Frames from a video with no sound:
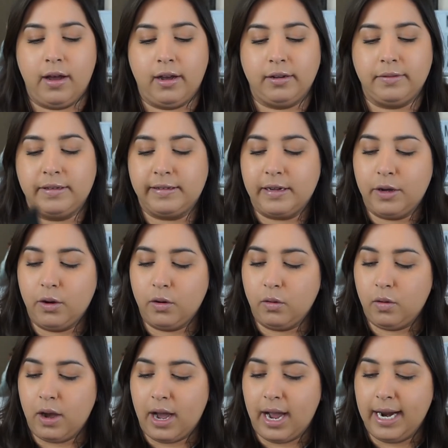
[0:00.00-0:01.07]

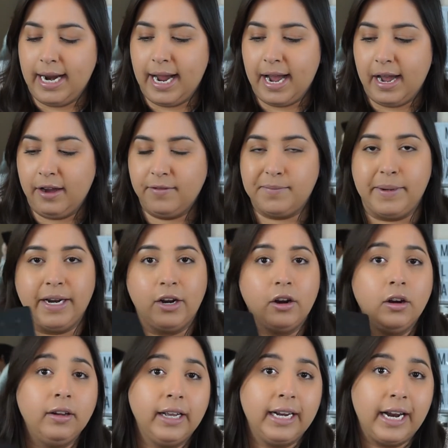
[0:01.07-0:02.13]
So I have my
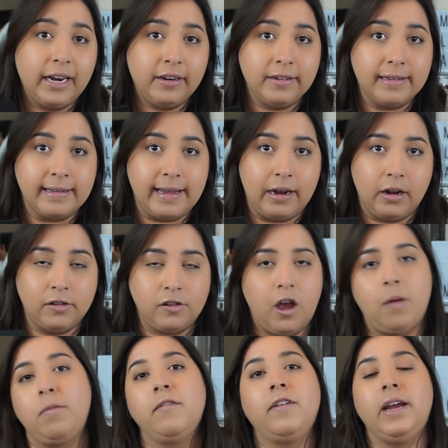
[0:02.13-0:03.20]
curling irons set on
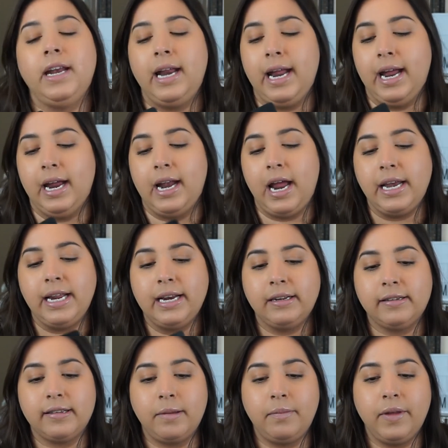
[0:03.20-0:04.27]
top of it, and I
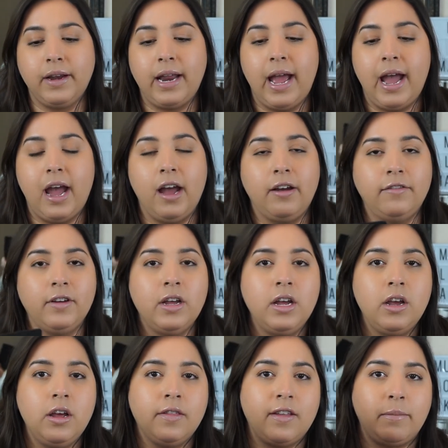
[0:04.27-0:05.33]
needed something to have
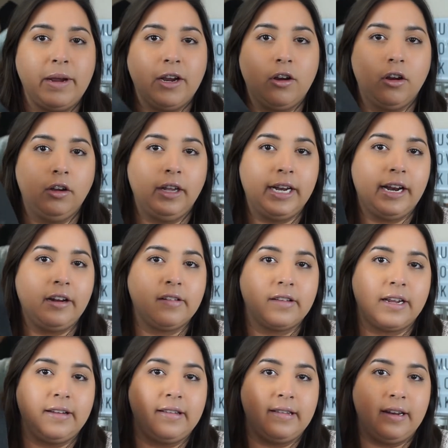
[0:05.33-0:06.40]
that my curling irons
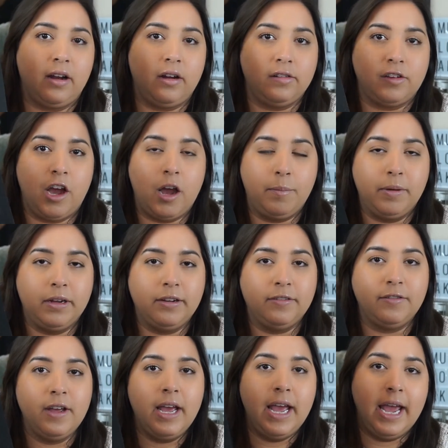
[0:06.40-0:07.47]
could sit on top
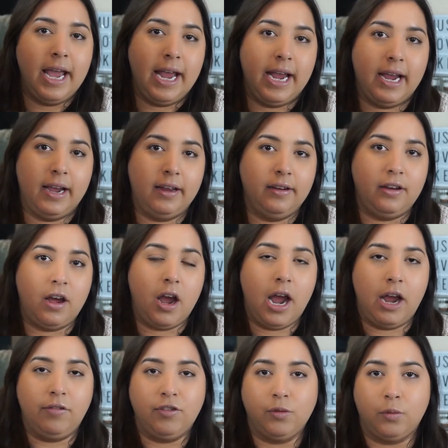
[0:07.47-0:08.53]
of and not
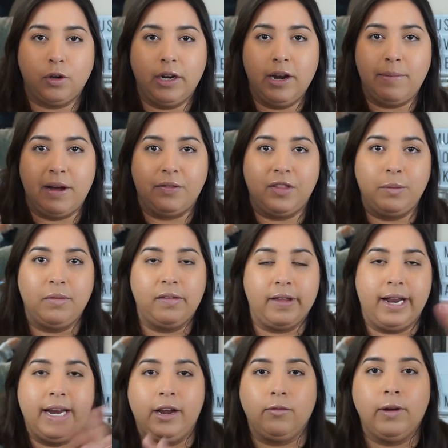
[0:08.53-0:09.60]
have to worry about them
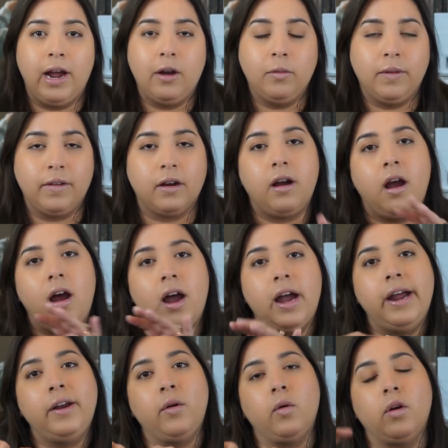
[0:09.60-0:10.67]
sliding around when they're
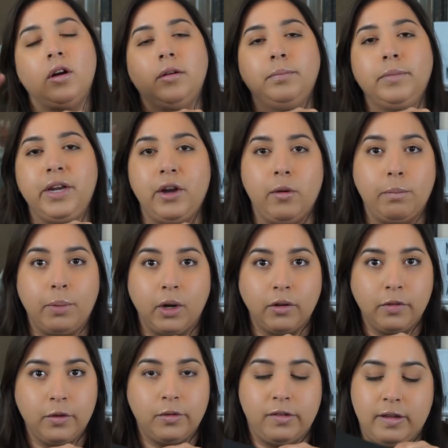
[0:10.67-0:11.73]
hot or, you know,
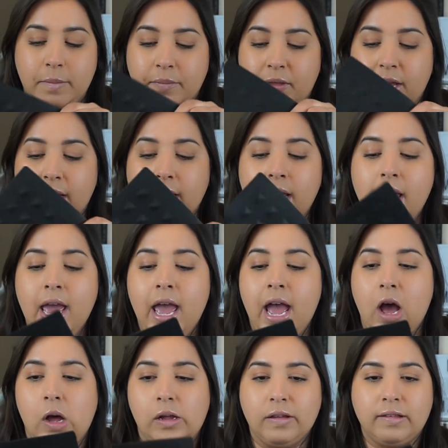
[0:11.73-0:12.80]
burn through something.
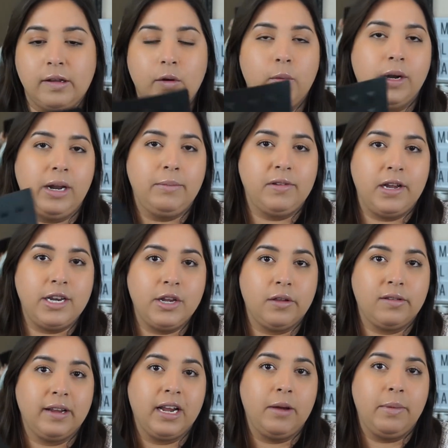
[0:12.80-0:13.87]
Also, when I'm done
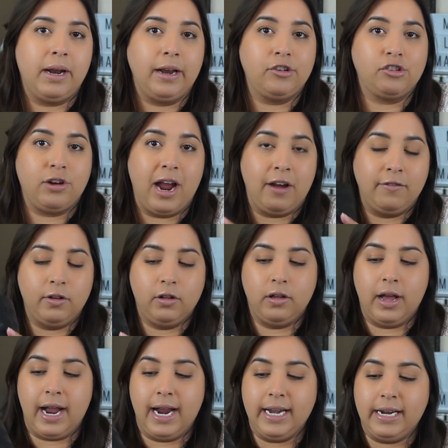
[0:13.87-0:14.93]
using them and I travel,
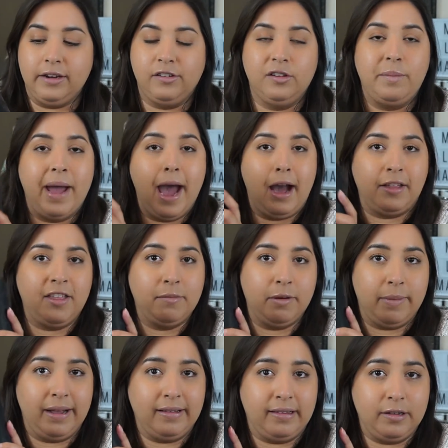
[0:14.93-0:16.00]
I need to pack them in
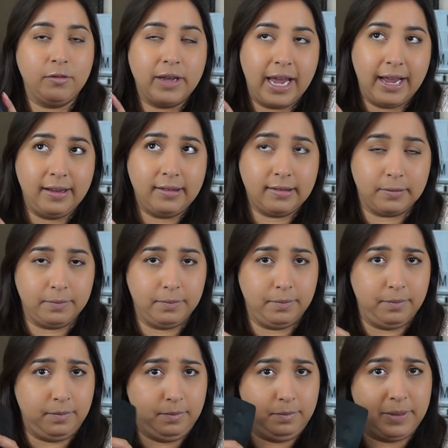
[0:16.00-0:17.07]
my suitcase
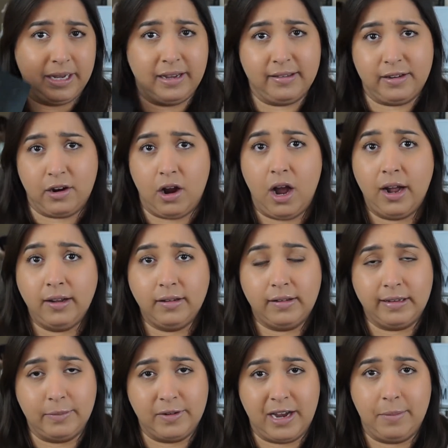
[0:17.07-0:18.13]
because they're hot.
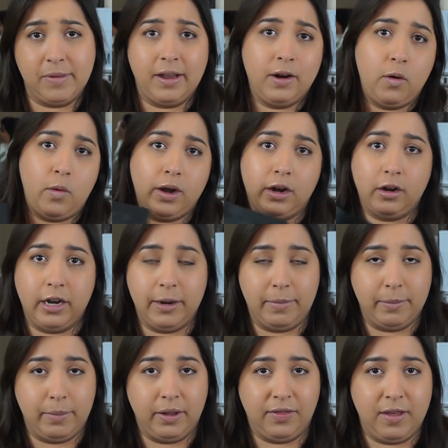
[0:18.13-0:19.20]
Sometimes I don't want to hurry up
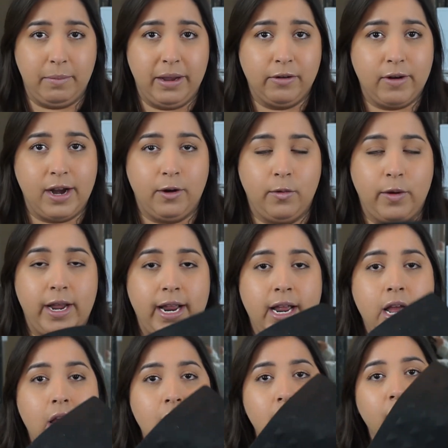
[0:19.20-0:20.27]
and put them in right away.
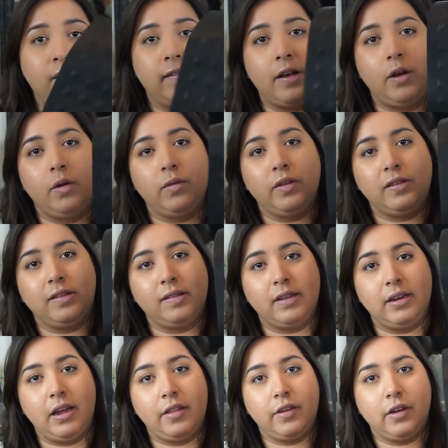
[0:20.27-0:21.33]
So this is
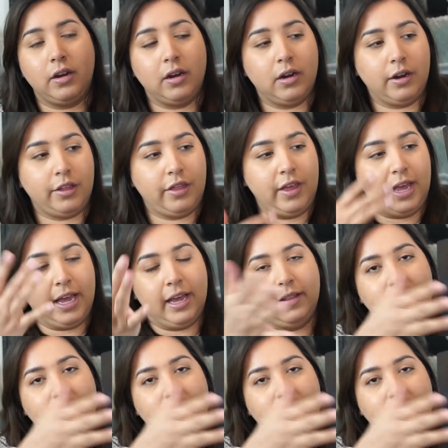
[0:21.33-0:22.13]
another thing.